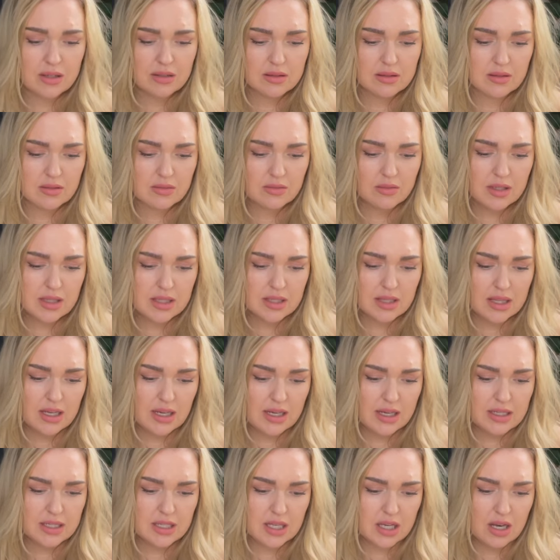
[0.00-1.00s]
what do they
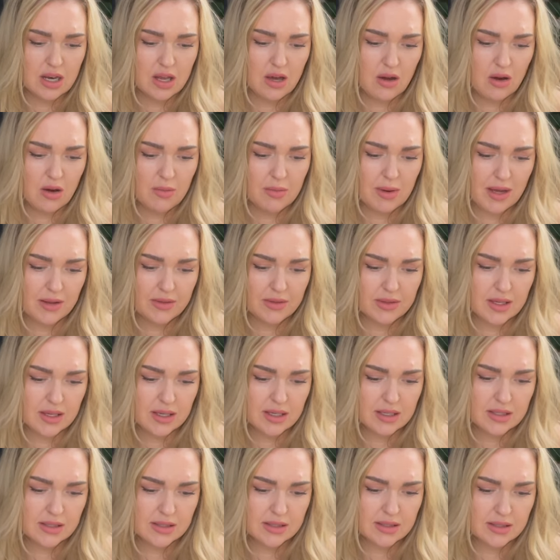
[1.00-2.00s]
need to know about
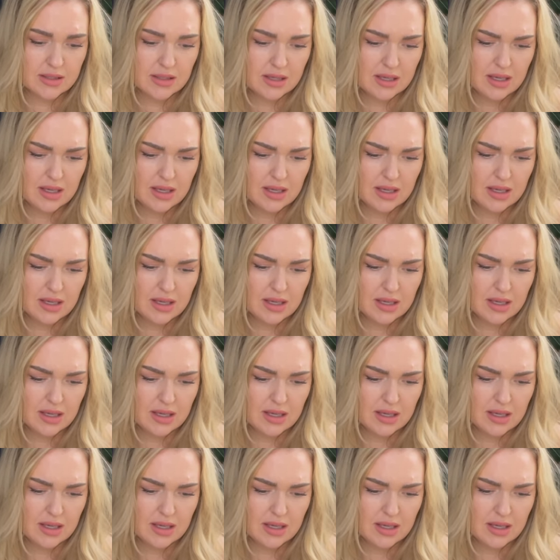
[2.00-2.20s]
this?